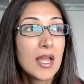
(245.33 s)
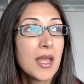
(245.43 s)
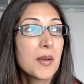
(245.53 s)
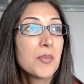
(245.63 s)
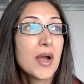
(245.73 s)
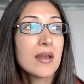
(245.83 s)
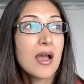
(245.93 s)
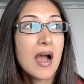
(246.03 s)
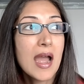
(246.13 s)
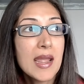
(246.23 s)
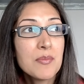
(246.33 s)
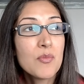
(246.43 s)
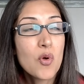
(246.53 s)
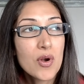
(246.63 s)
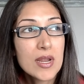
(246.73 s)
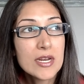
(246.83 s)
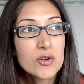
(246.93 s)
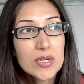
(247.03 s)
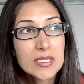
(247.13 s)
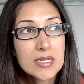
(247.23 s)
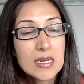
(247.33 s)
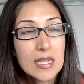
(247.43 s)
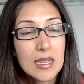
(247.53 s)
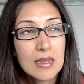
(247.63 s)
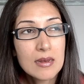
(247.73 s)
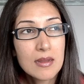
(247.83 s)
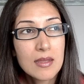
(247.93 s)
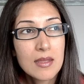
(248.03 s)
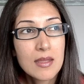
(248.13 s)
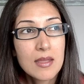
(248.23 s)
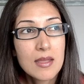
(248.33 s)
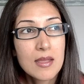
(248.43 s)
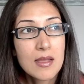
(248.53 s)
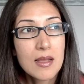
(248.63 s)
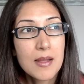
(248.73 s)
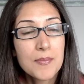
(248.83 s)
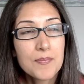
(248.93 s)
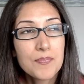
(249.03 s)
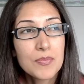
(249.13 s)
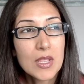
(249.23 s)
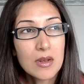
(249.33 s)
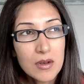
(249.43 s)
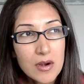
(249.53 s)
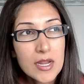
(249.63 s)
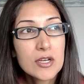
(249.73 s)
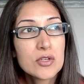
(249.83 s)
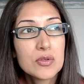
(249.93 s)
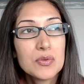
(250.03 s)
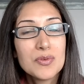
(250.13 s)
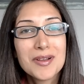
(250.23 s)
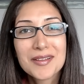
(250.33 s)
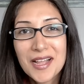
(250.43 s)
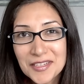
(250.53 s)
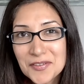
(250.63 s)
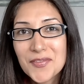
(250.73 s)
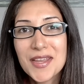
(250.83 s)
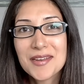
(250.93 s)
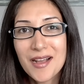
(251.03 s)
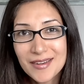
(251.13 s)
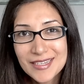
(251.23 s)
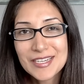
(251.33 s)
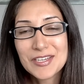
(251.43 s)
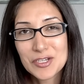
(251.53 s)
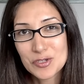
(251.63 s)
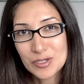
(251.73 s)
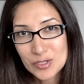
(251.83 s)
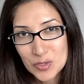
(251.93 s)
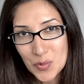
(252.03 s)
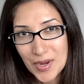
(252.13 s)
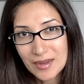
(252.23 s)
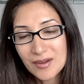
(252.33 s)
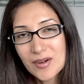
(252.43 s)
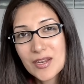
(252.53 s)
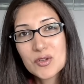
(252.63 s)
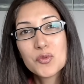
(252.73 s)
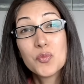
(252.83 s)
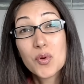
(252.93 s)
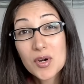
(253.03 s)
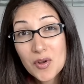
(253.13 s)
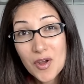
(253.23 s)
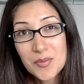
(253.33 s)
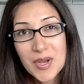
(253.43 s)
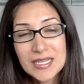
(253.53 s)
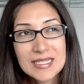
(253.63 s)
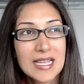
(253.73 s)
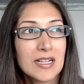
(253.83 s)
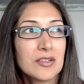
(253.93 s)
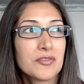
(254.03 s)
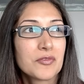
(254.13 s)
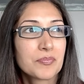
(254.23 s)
But I am more interested in learning to cultivate unconditional joy, learning to work on myself,